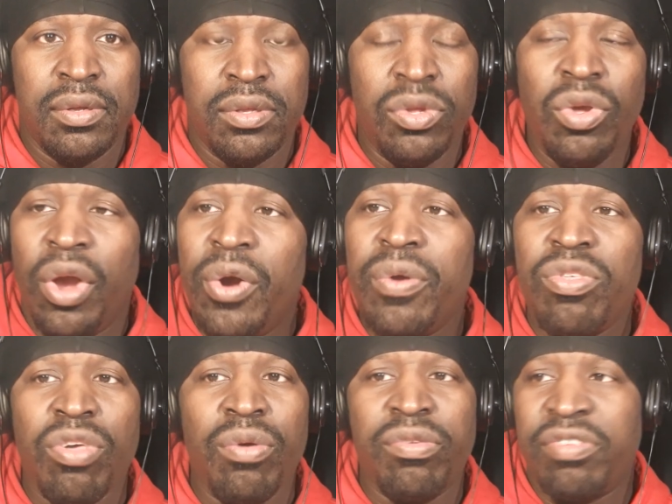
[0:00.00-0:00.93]
You
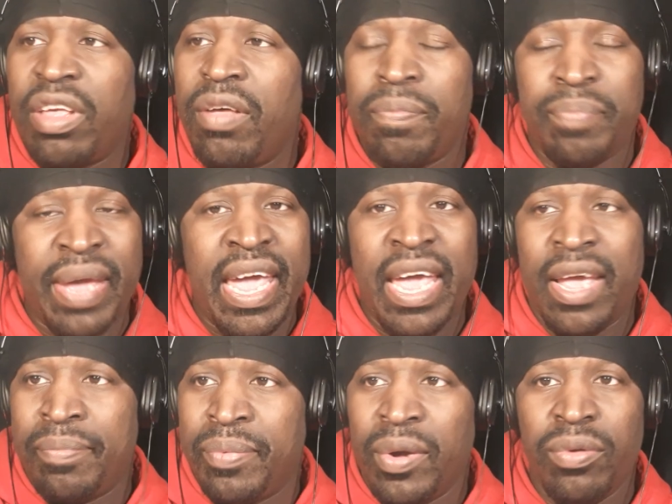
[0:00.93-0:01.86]
hurt yourself
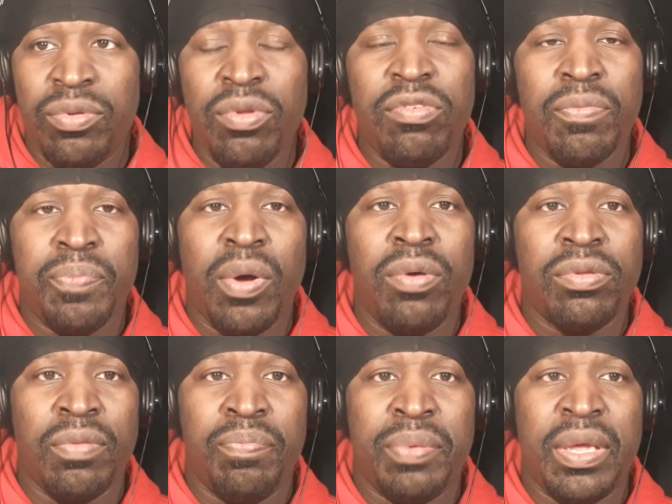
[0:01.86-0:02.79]
bad, bro. You
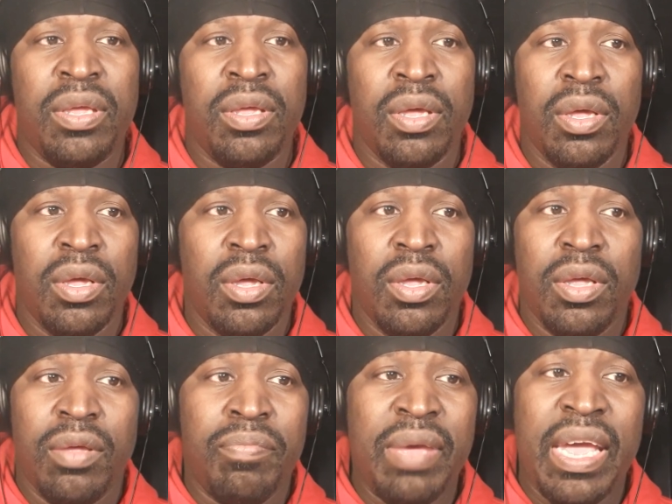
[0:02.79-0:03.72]
supposed to be,
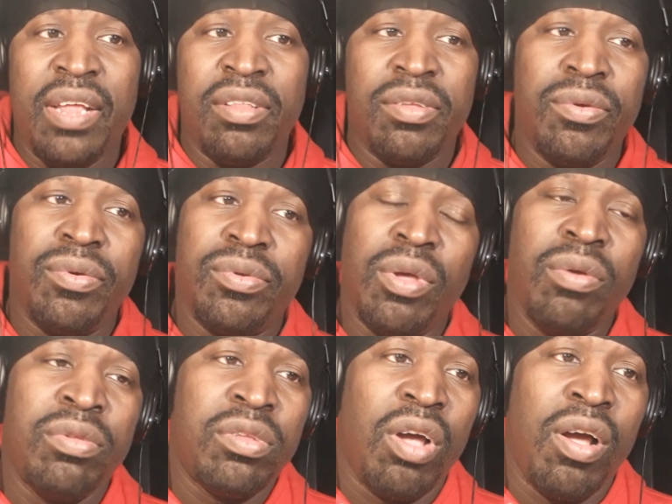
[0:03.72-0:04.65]
man, dude,
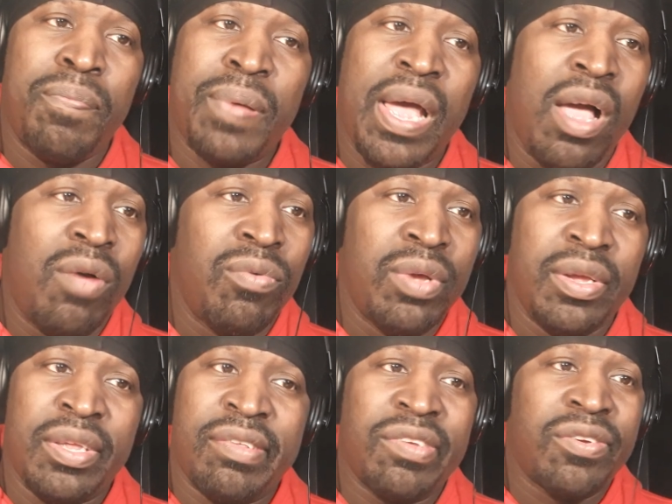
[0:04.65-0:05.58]
your star power
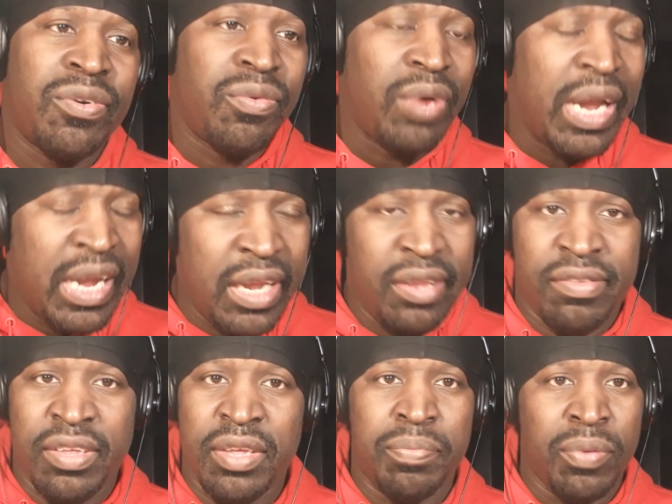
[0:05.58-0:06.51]
is
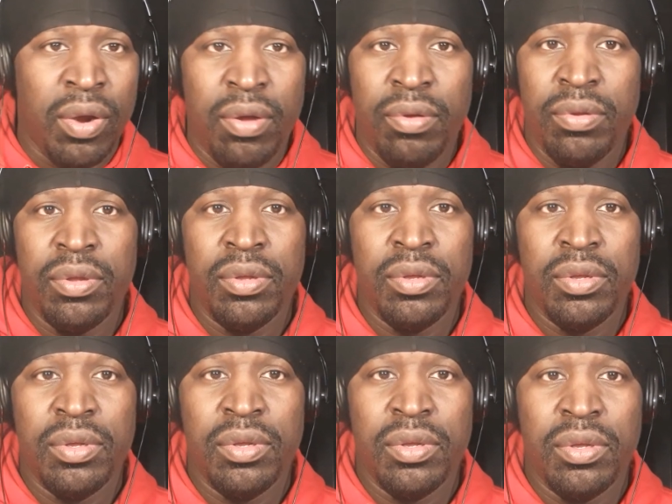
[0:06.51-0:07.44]
crazy, bro.
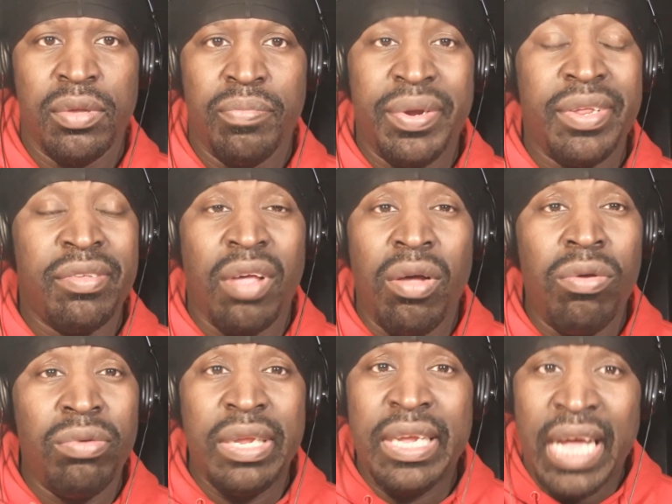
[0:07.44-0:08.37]
But it's
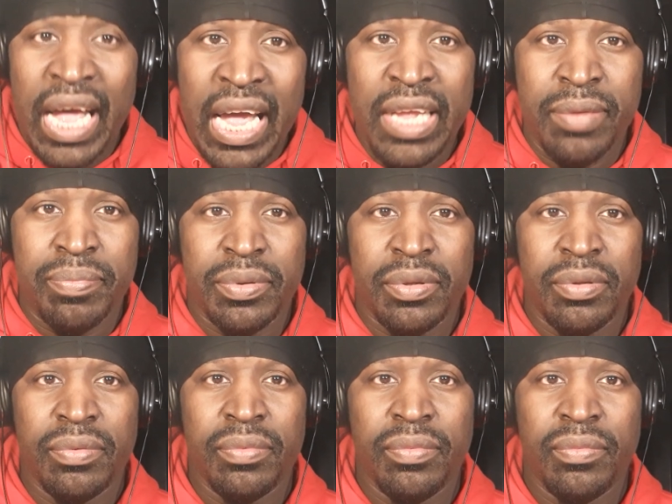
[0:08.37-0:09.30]
only hype.
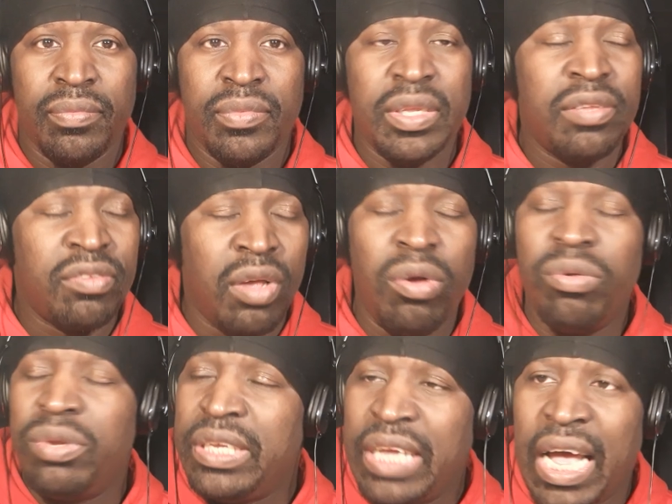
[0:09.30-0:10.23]
It's
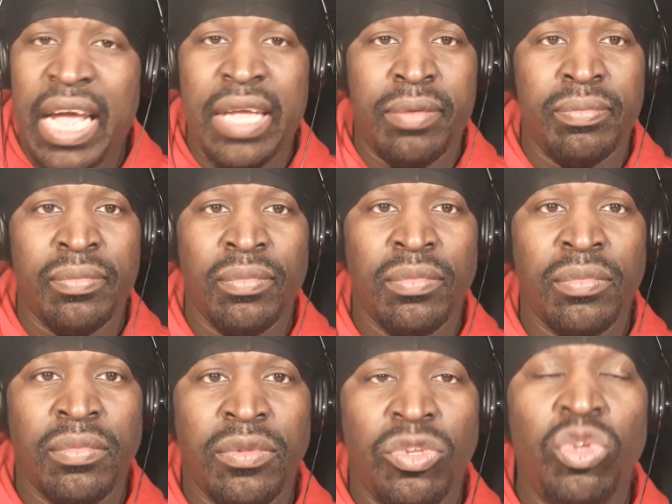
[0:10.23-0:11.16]
only hype.
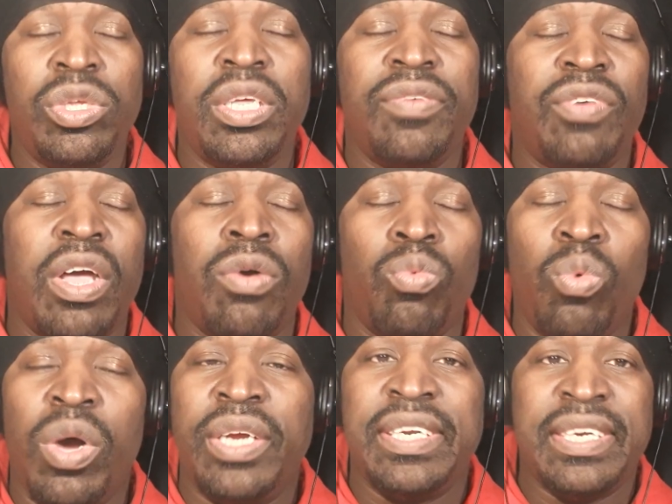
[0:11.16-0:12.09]
You give up
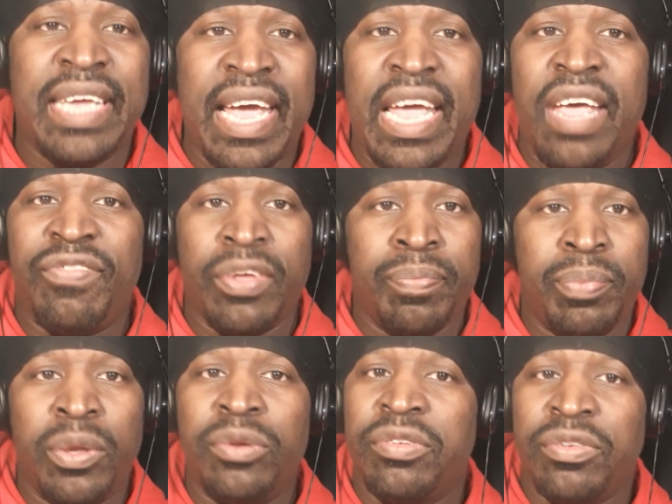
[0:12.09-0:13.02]
1.5
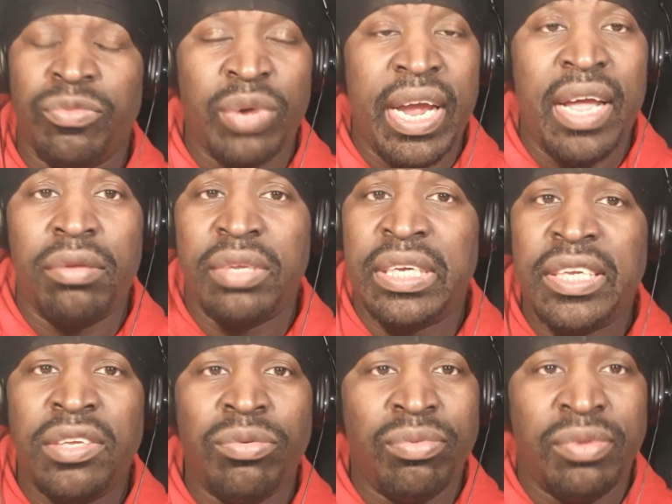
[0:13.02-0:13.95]
explosive round and you